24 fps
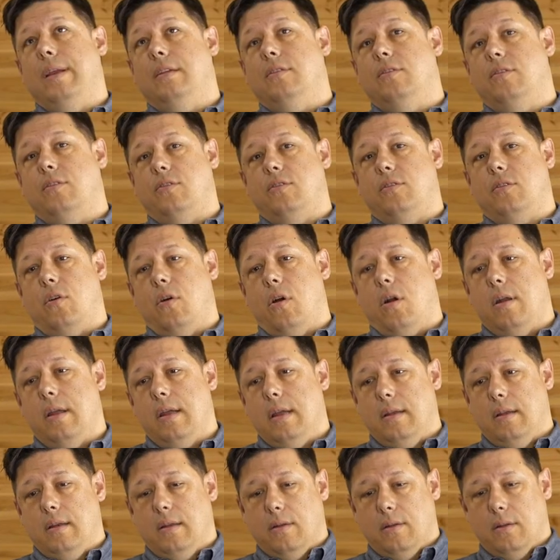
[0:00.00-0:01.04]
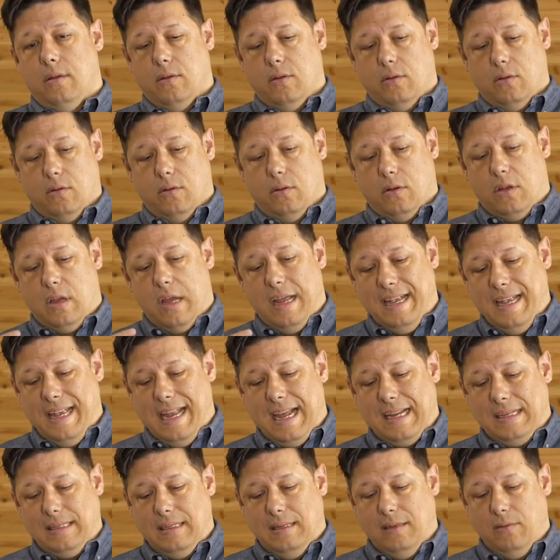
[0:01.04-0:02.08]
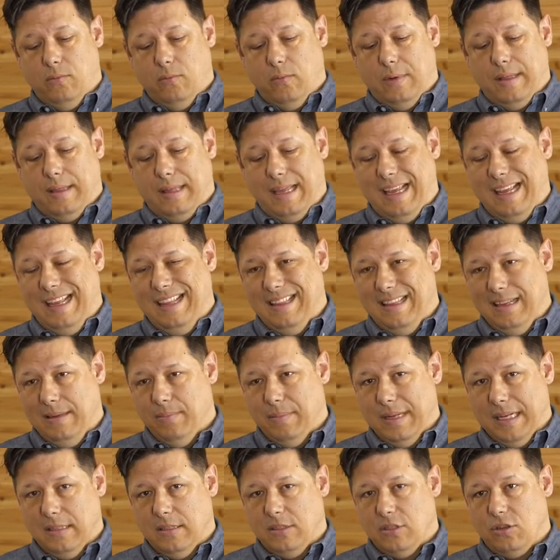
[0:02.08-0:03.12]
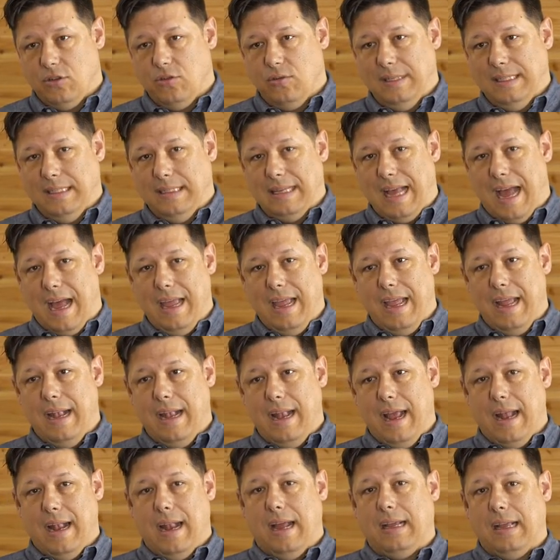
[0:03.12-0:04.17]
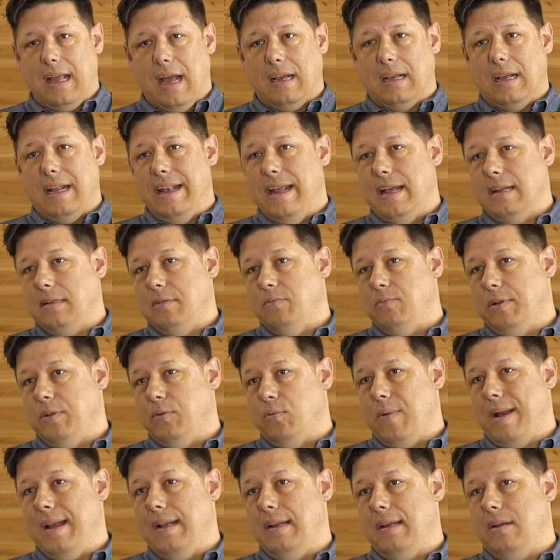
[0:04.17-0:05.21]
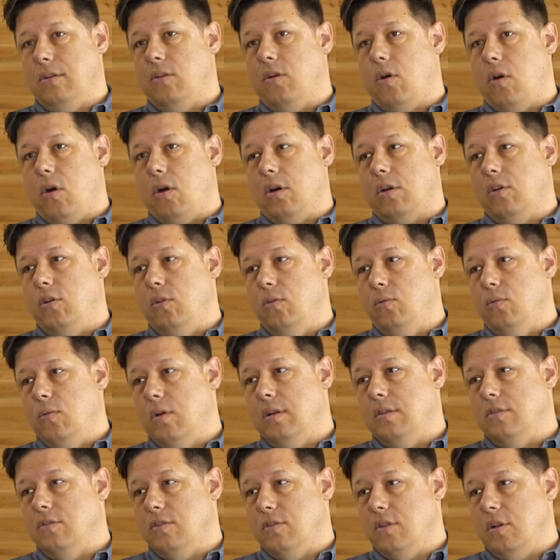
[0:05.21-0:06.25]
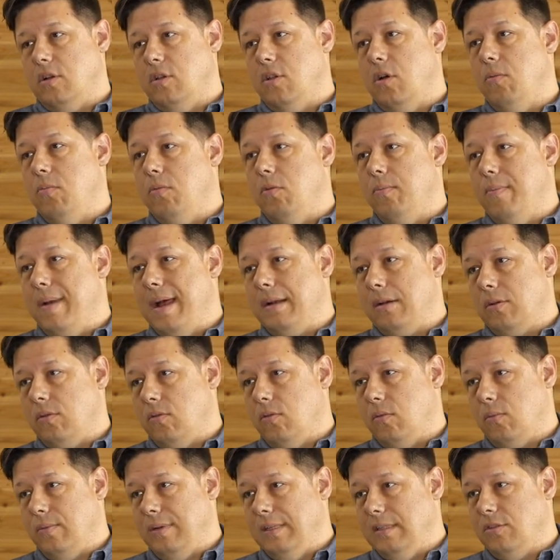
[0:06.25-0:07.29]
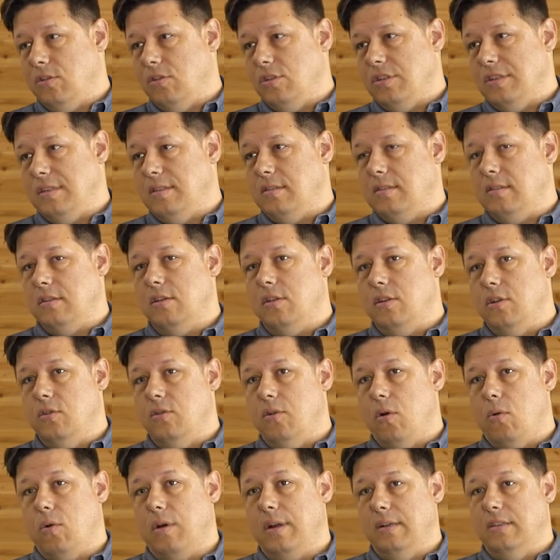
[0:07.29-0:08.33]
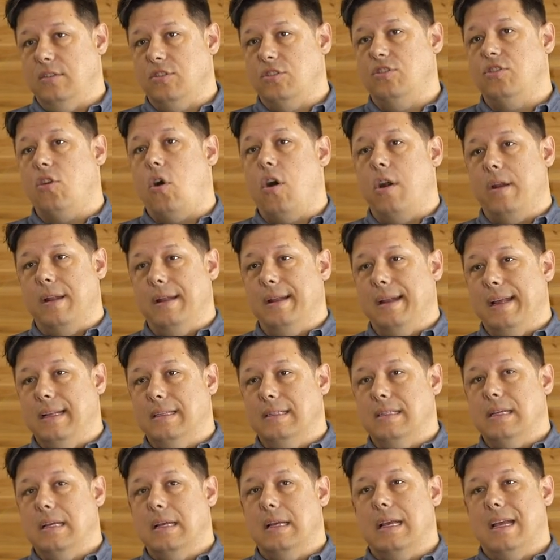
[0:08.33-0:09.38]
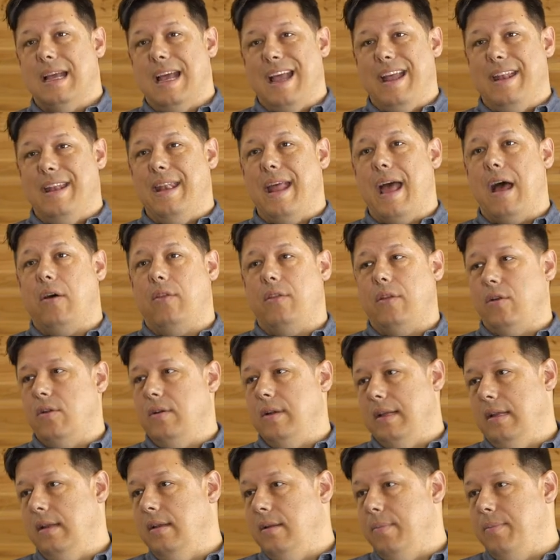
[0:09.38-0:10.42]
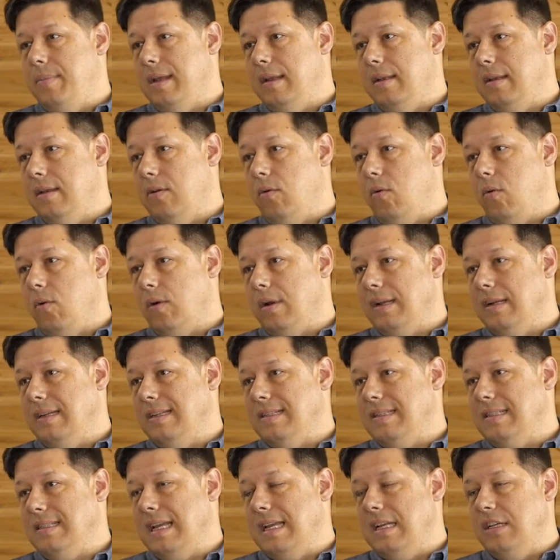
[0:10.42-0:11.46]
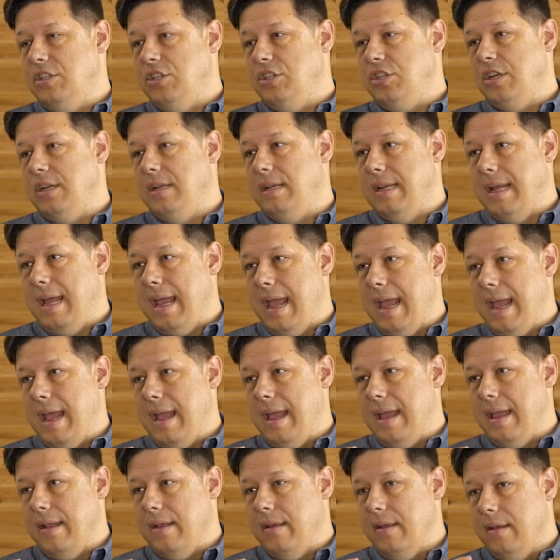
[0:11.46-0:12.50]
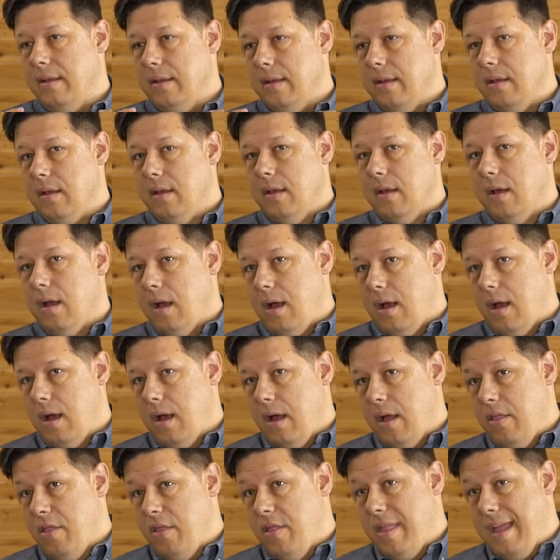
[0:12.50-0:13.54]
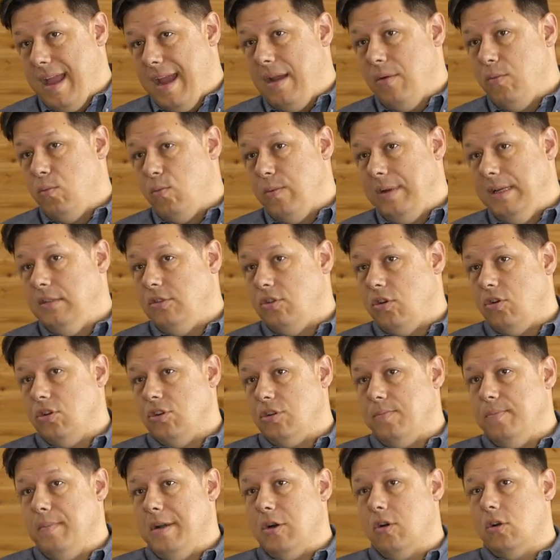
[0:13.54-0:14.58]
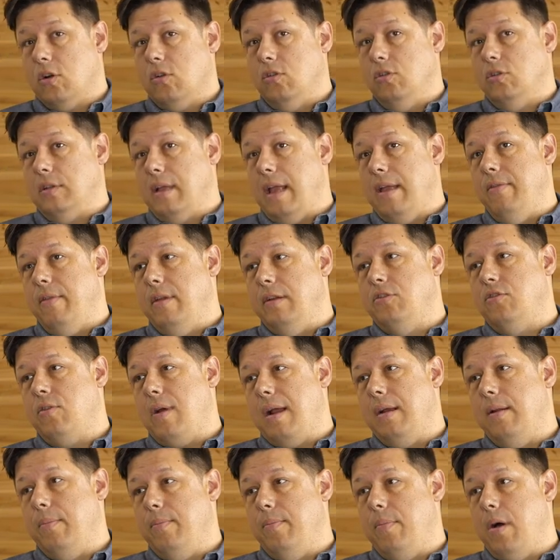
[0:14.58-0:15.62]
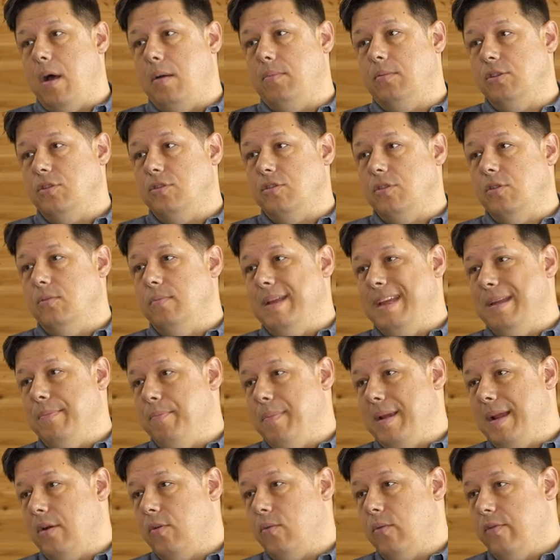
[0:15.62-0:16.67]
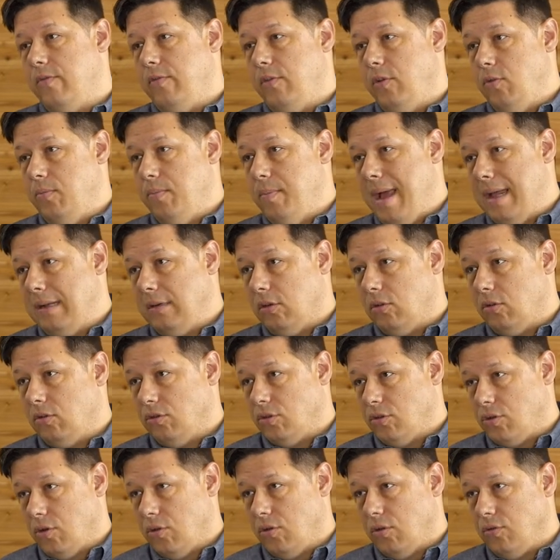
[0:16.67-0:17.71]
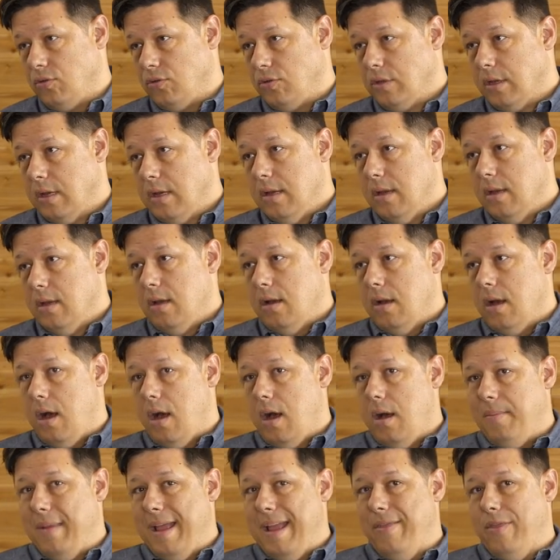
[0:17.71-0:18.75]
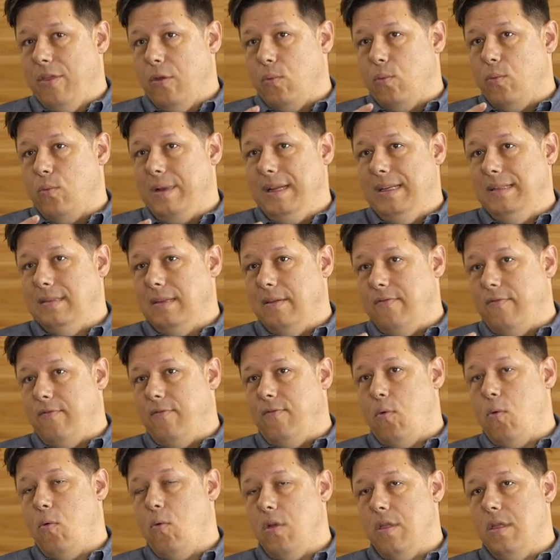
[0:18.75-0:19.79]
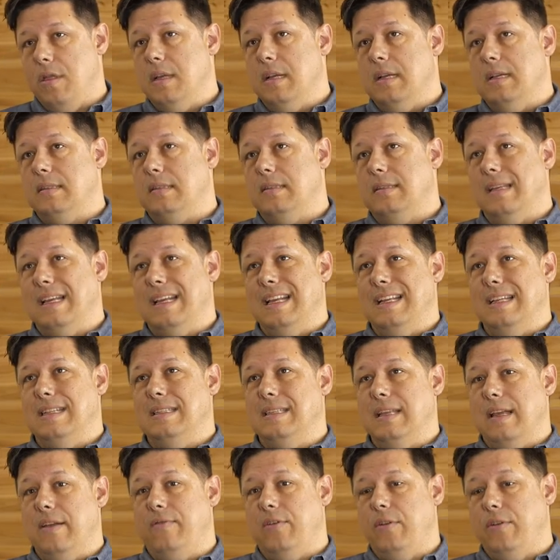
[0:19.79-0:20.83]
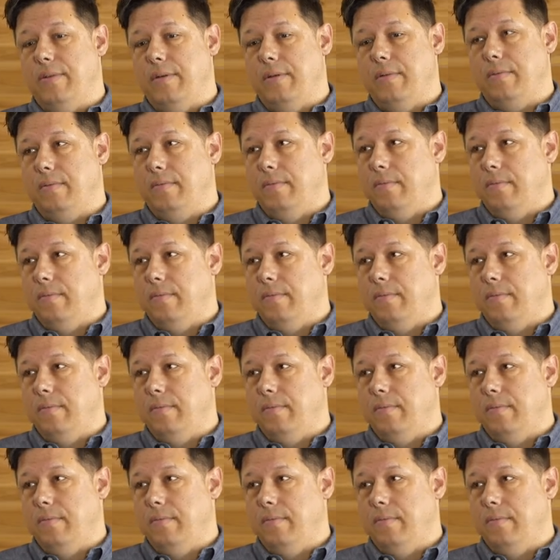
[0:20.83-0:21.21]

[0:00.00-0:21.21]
we started connecting with healing ministries, and, and I got connected with Randy Clark, who runs the Global Medical Research Institute, or he started it, and now they're an independent organization, and wow. uh, they research miracles and they try to publish them in peer-reviewed medical journals. Um, and the reason for this is if whoa, you, whoa,